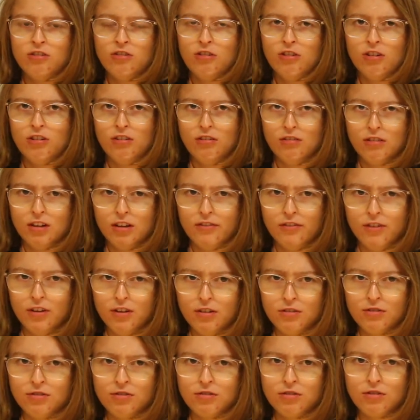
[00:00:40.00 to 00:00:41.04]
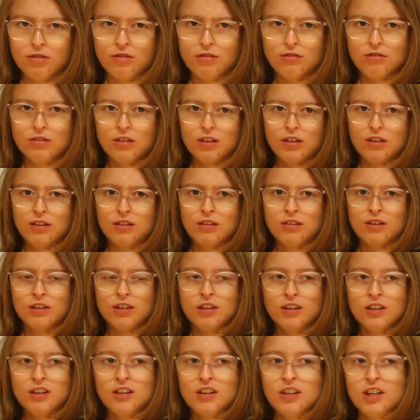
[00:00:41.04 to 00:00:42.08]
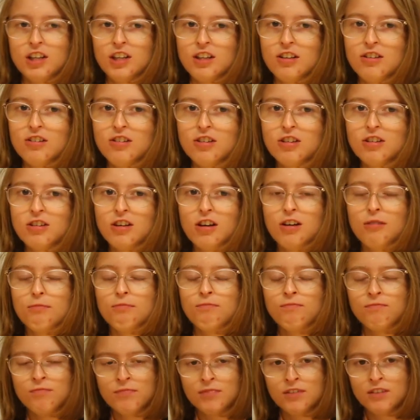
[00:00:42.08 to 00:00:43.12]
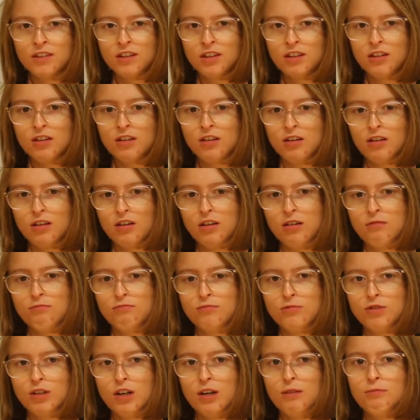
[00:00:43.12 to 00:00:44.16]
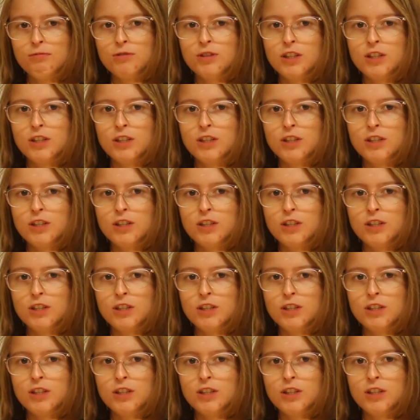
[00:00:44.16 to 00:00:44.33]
and I've also done some um, job